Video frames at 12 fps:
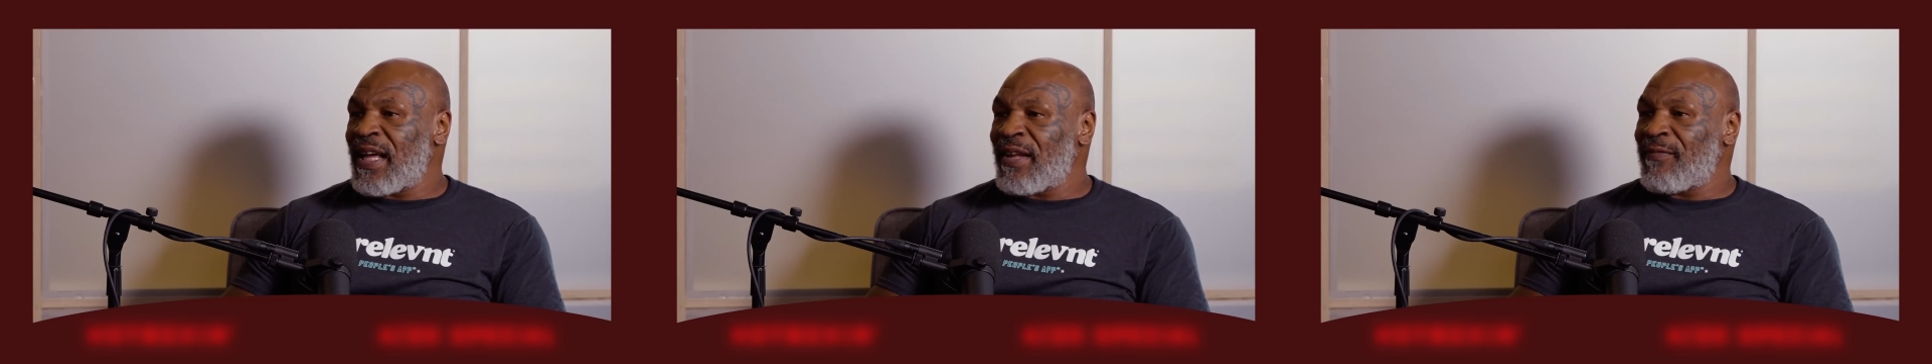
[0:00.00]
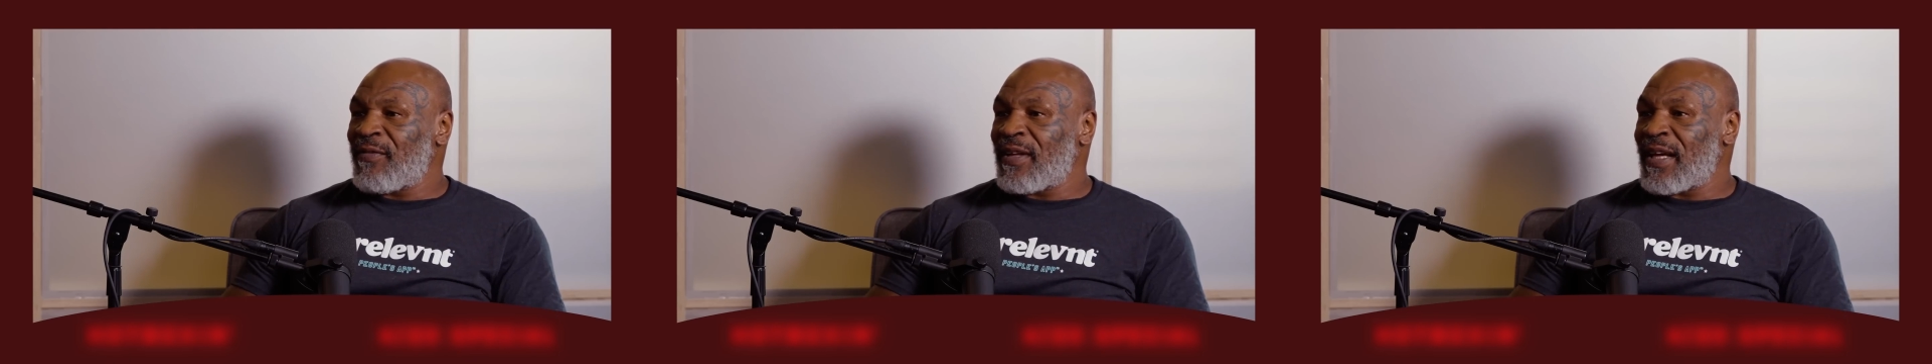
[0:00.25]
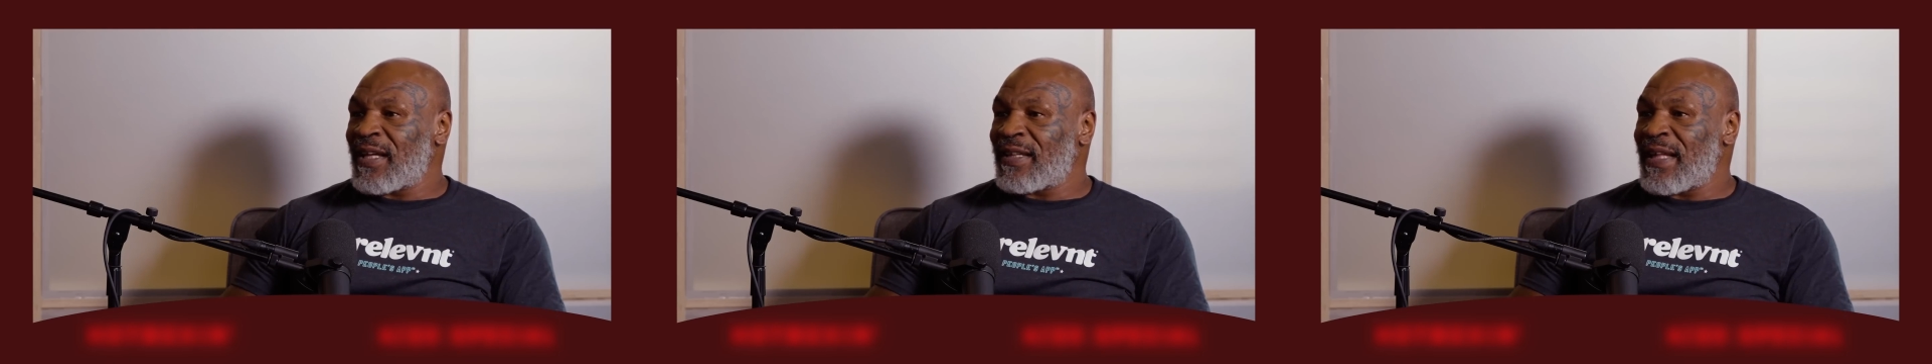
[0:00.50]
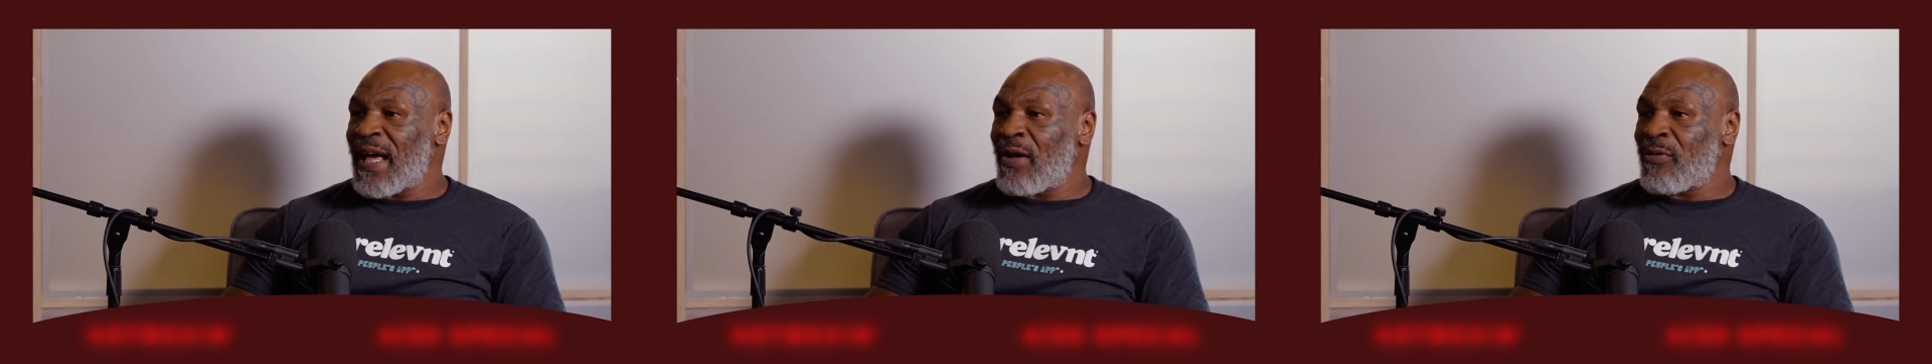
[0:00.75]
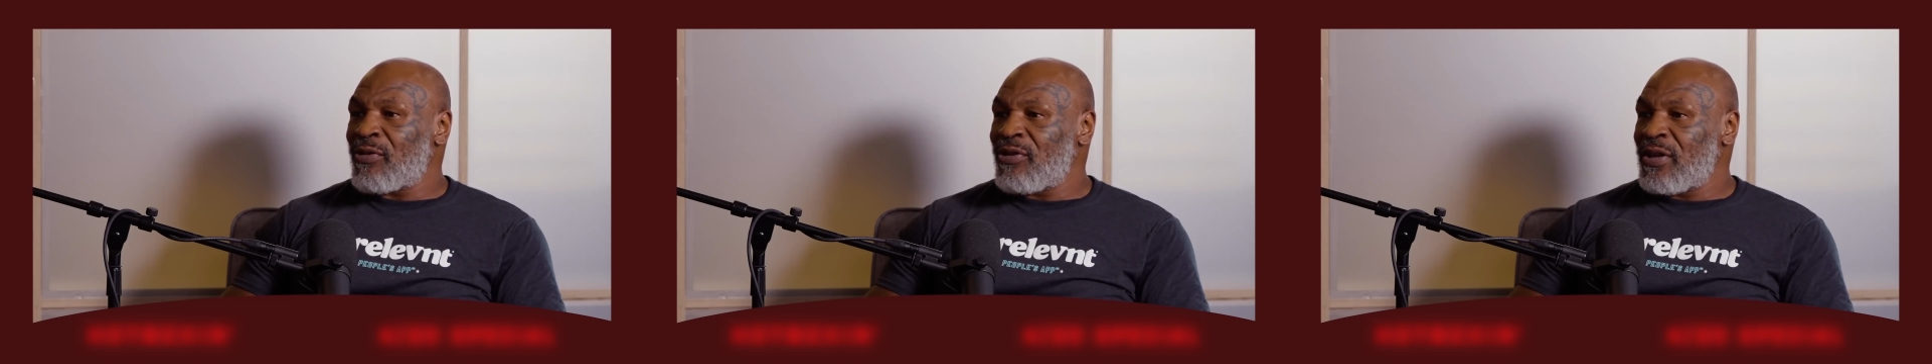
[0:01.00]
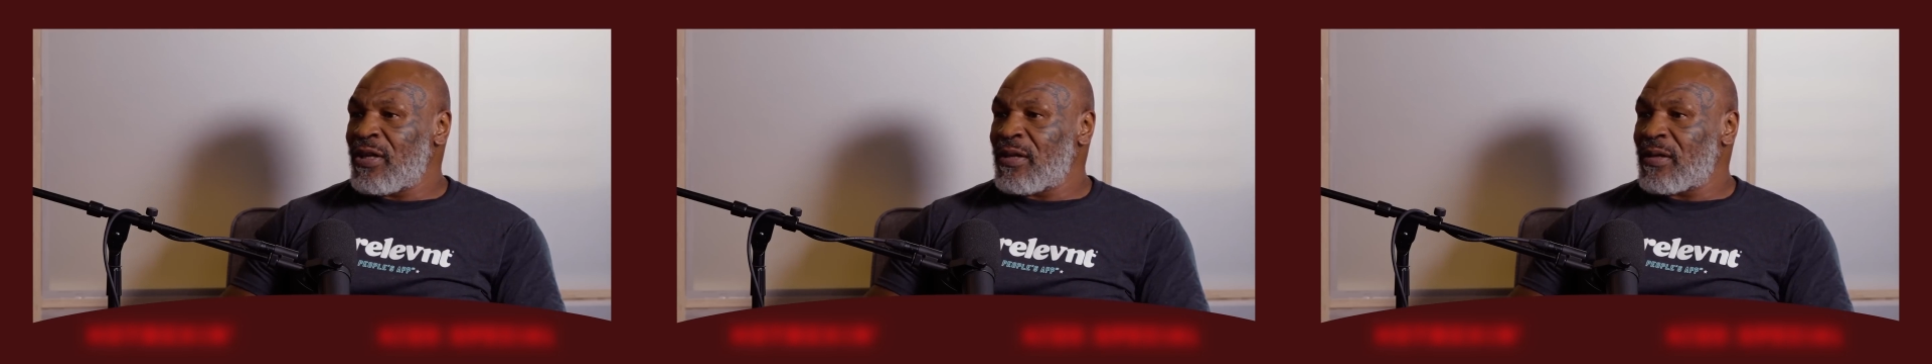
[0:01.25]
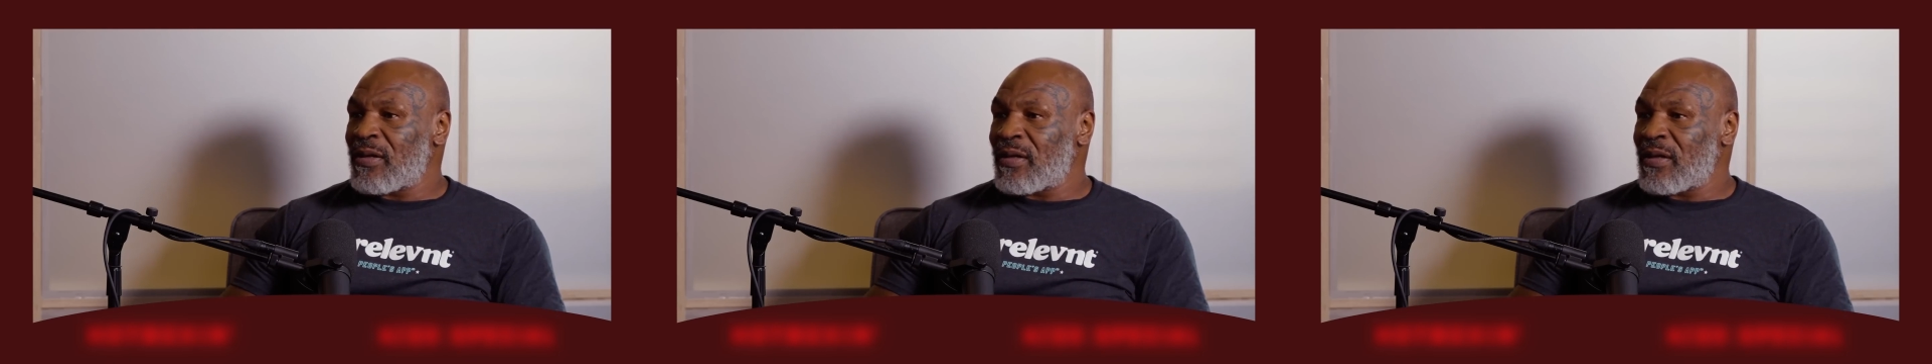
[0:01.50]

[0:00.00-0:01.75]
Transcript: last for, like, 1,000 years.